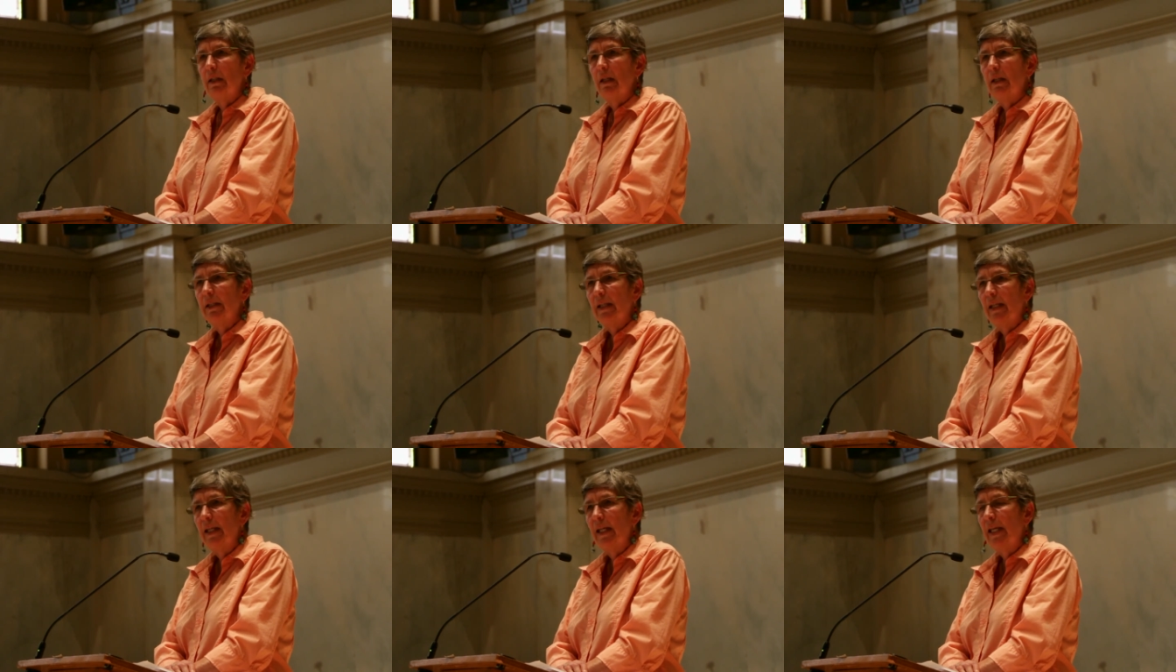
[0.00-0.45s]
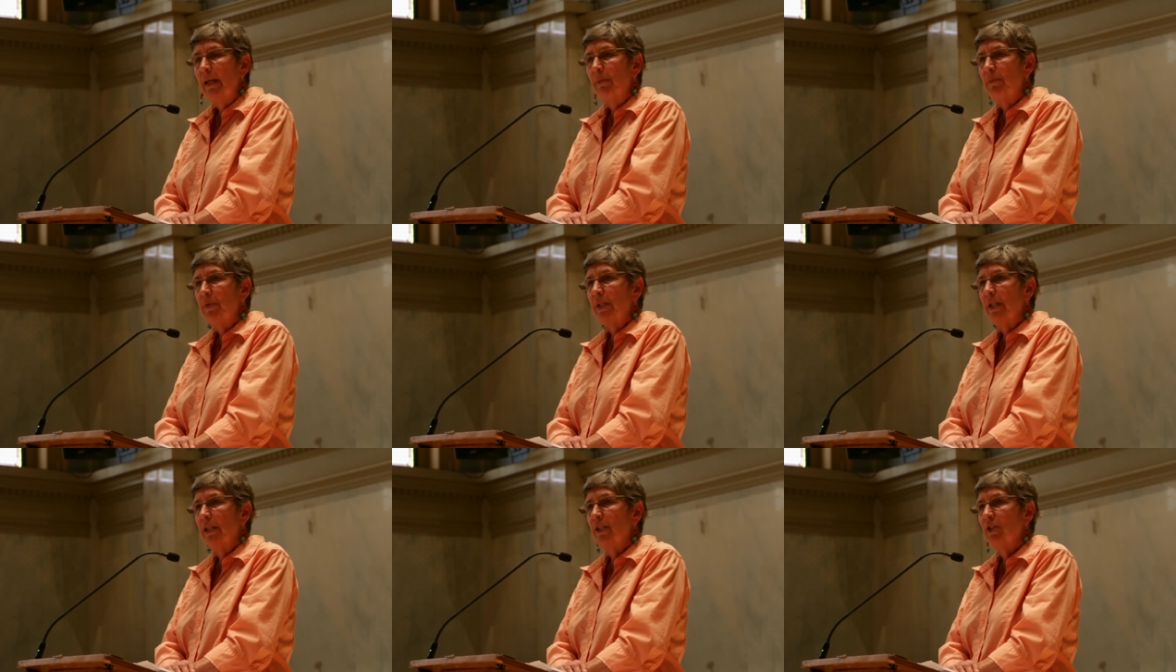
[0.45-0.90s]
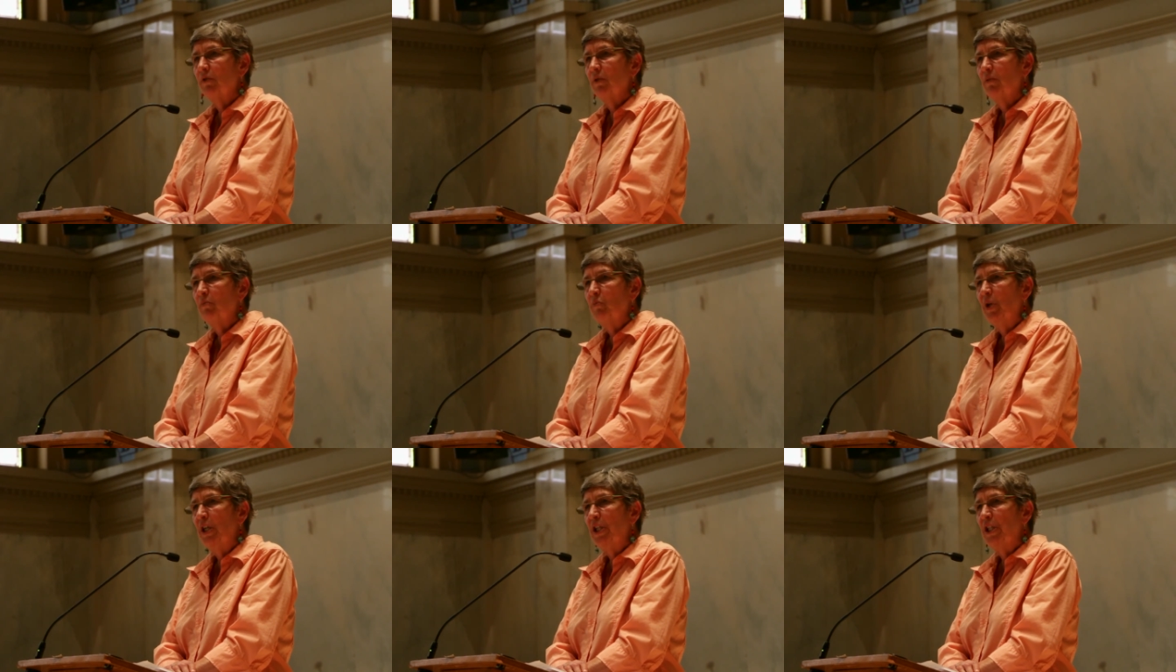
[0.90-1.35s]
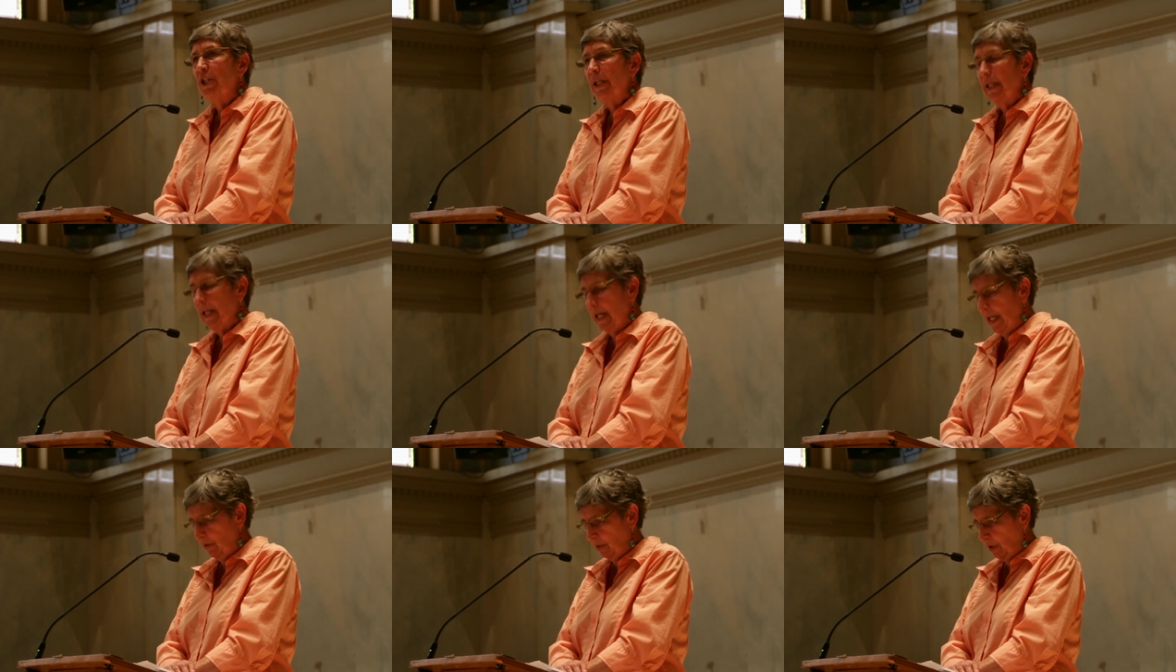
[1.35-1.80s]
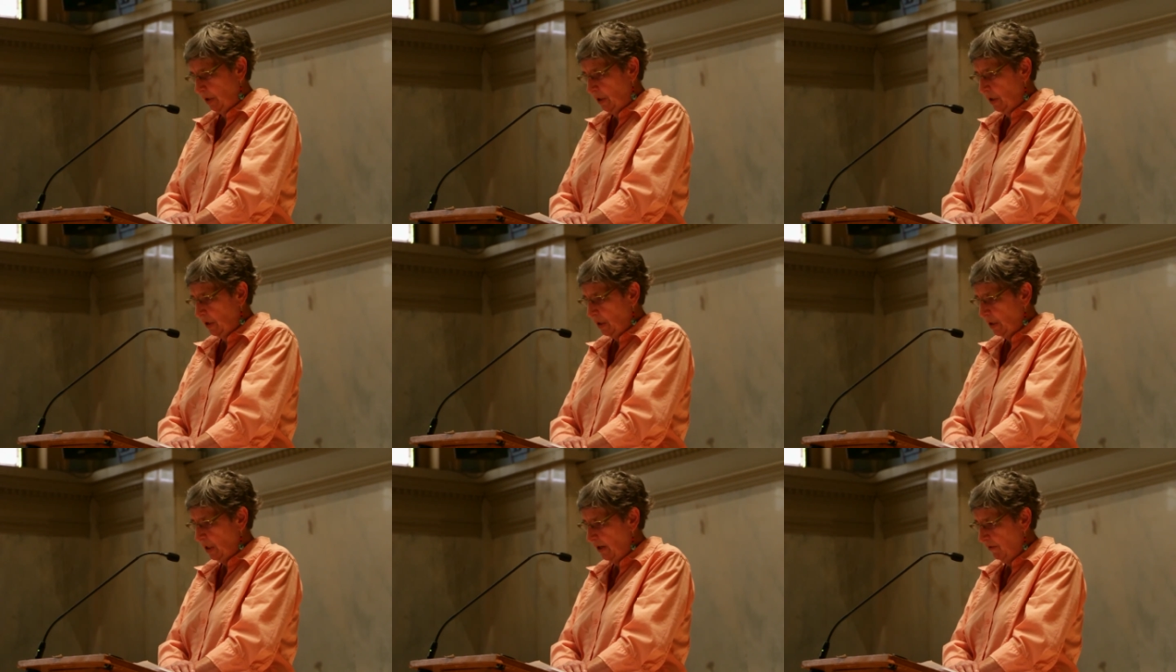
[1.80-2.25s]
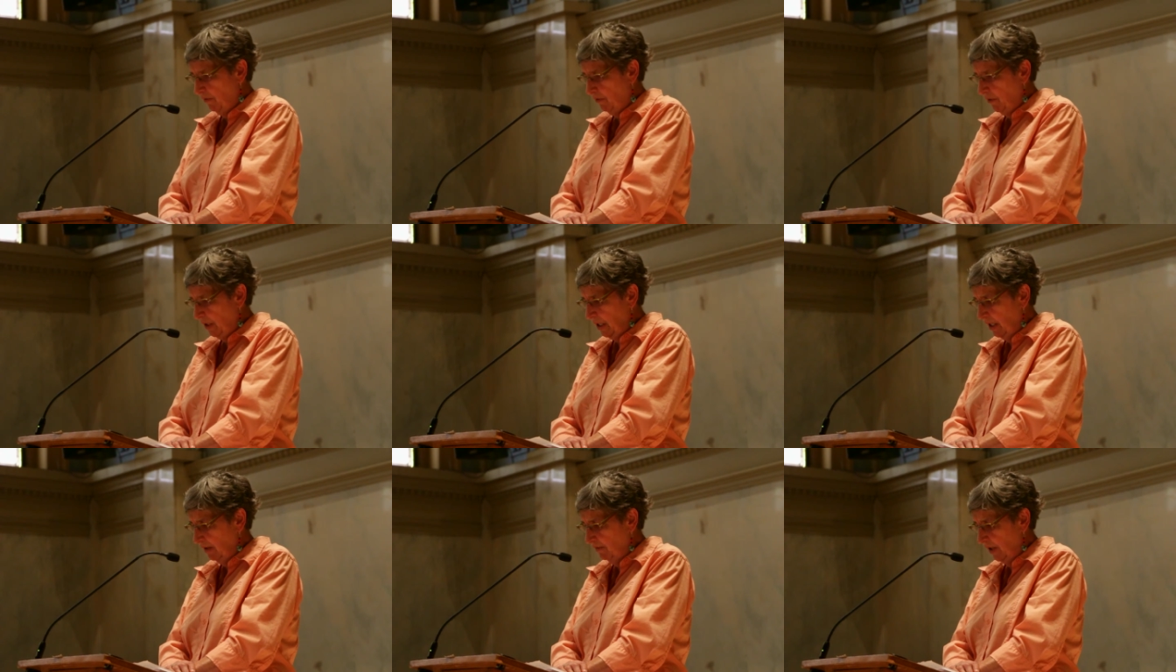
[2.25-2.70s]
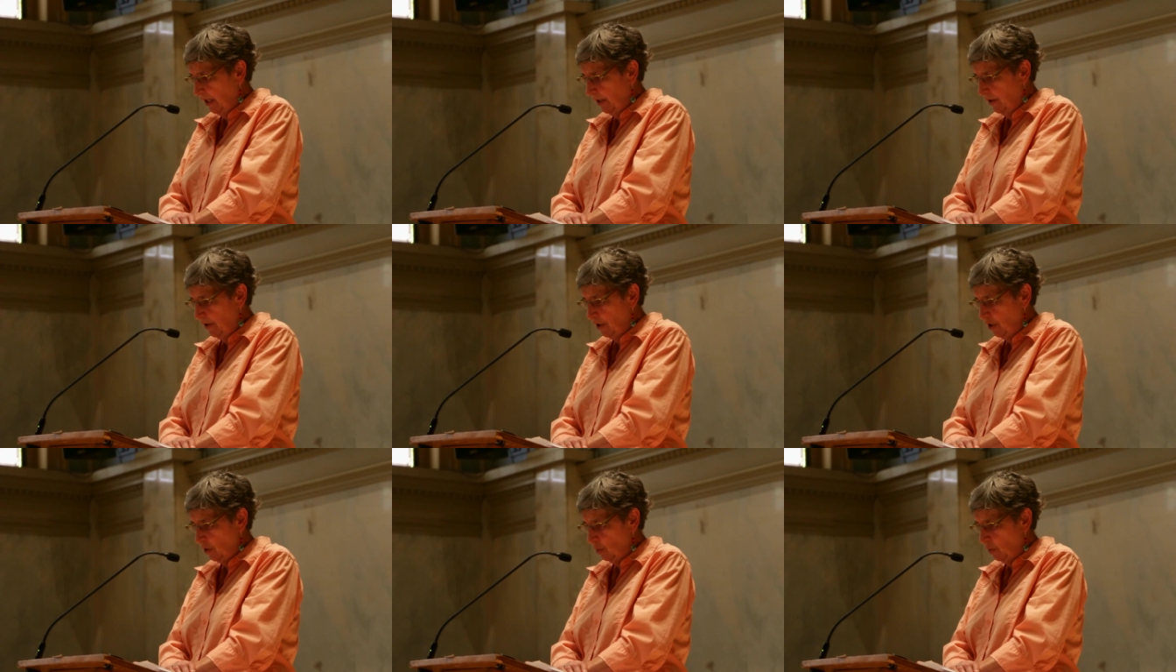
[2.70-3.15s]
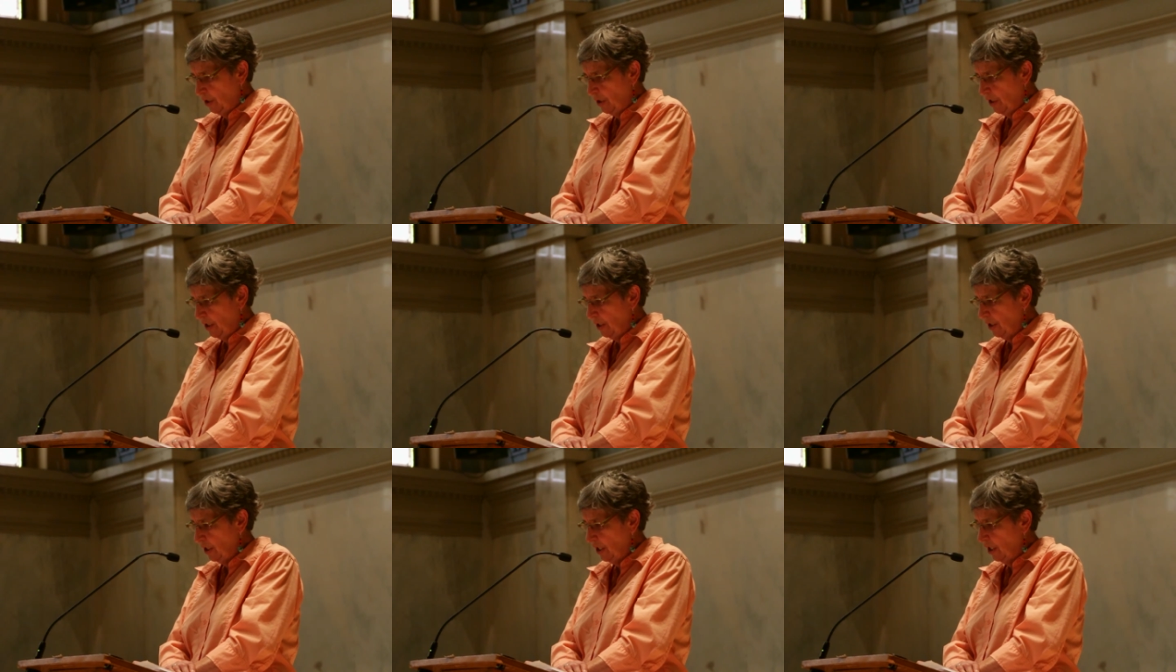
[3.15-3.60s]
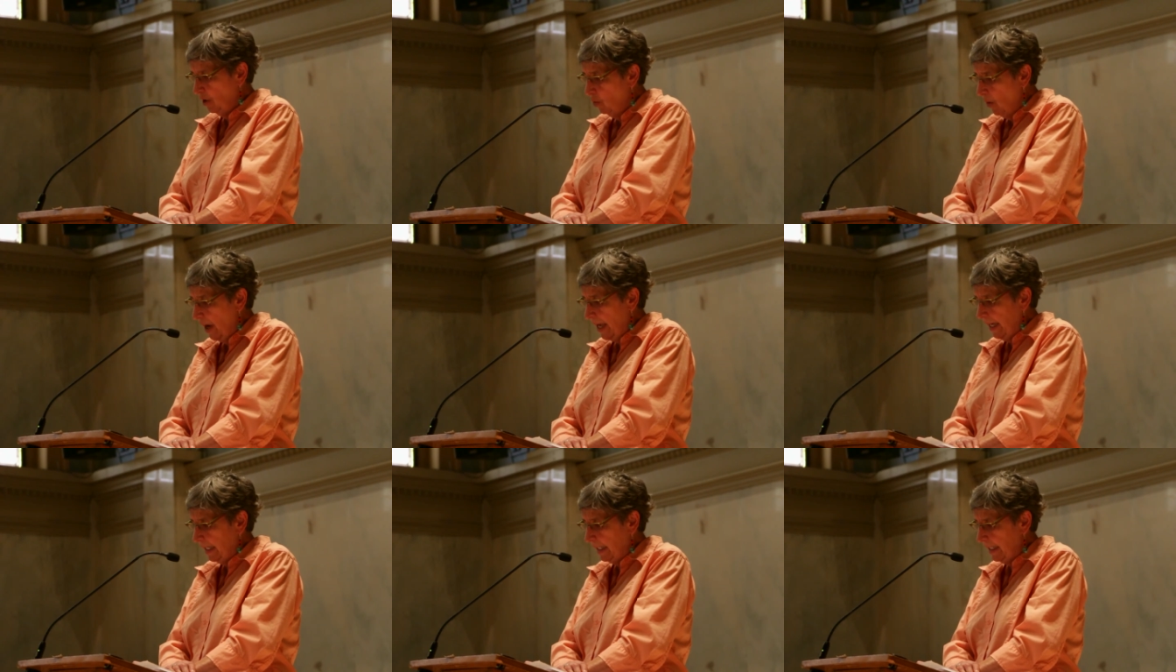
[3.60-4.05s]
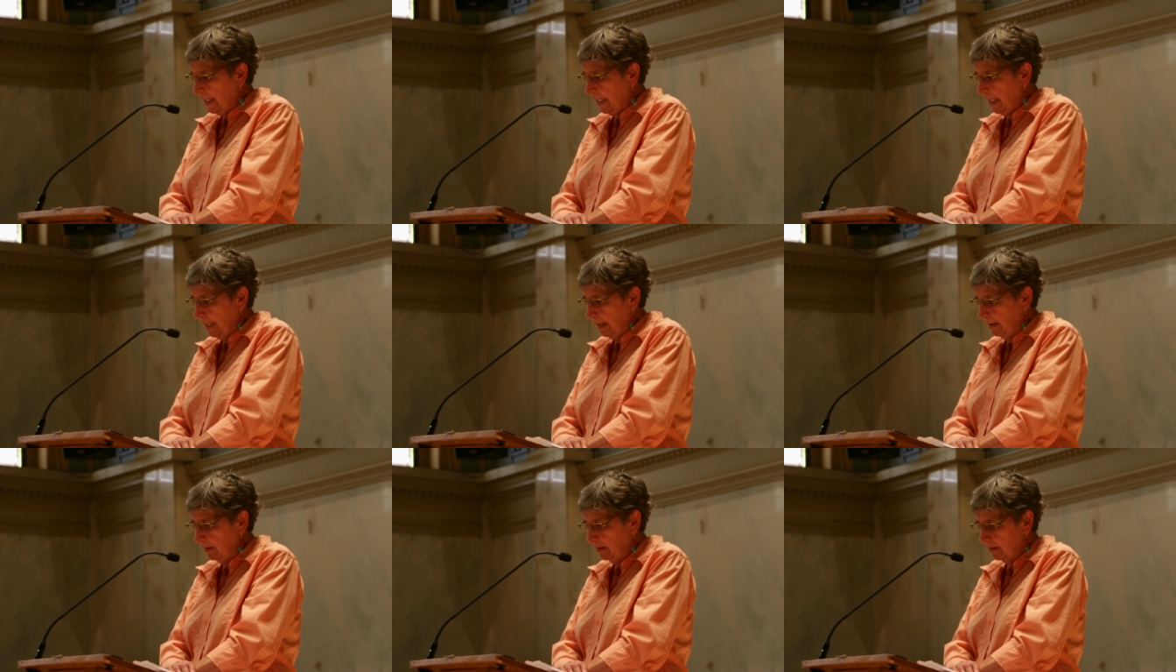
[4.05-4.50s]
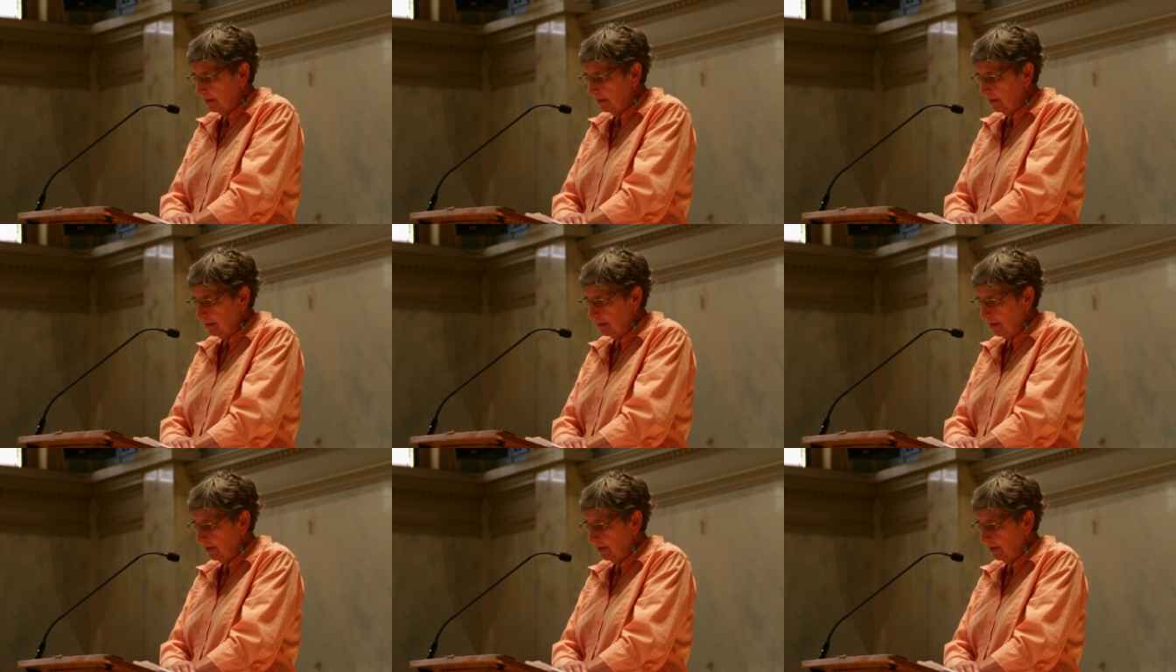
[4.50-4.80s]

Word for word: It keeps us from reaching out to the suffering of others, which is the awakening